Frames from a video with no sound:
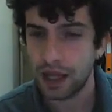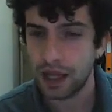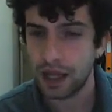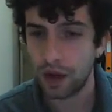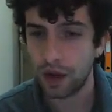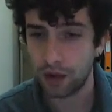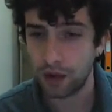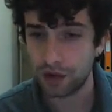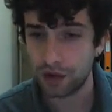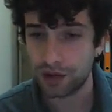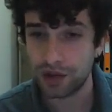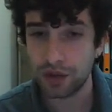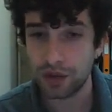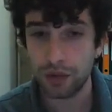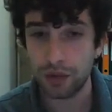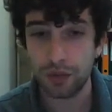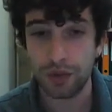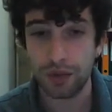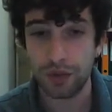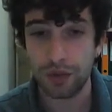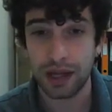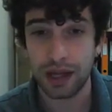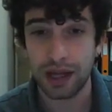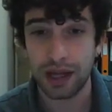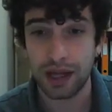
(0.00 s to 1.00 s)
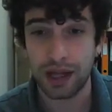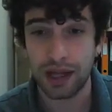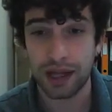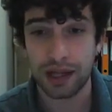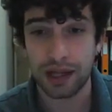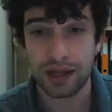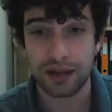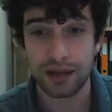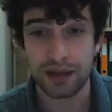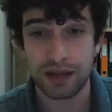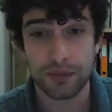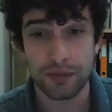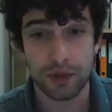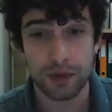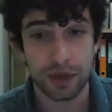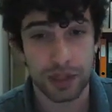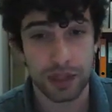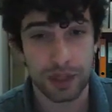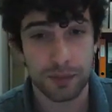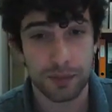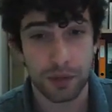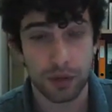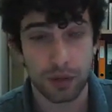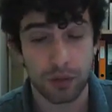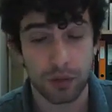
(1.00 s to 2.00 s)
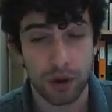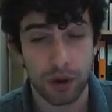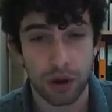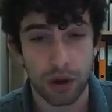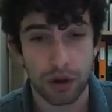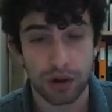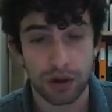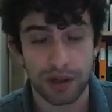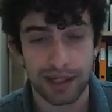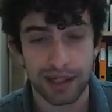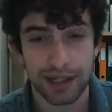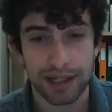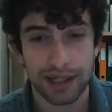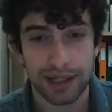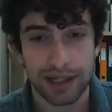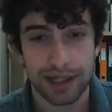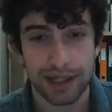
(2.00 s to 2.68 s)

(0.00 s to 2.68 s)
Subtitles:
Also, in the municipal roll,